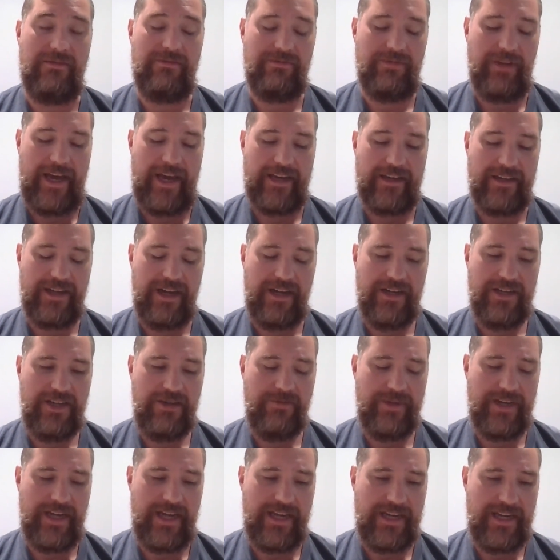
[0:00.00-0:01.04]
like
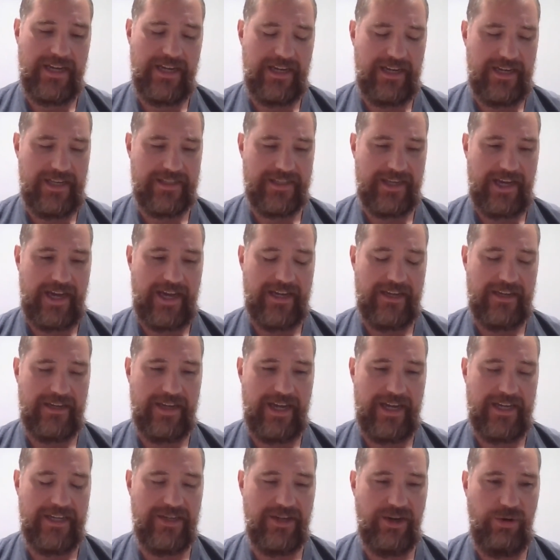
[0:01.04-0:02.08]
non-human identities,
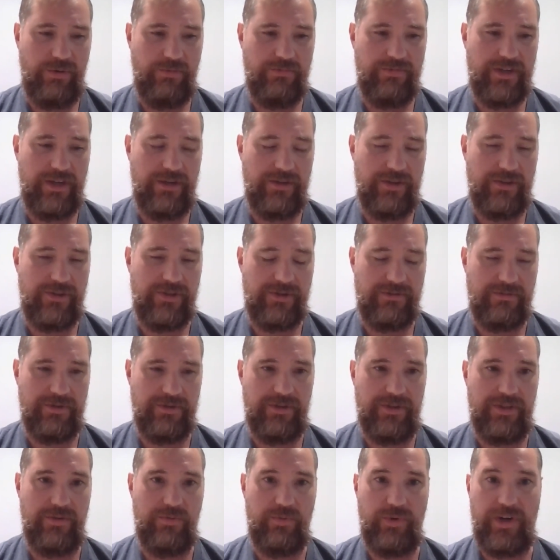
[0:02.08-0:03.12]
I don't know that they're
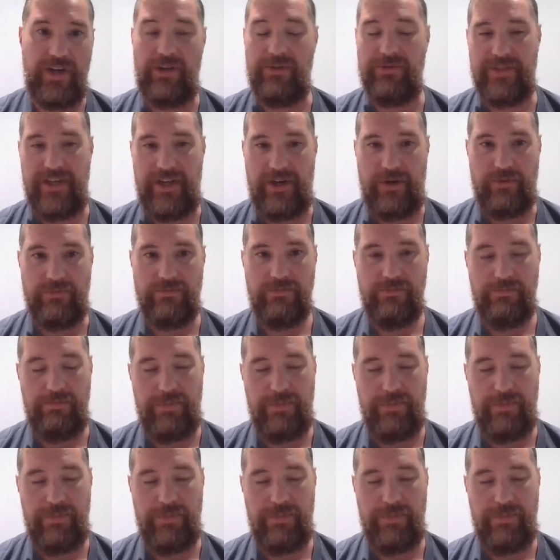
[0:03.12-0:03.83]
really well known,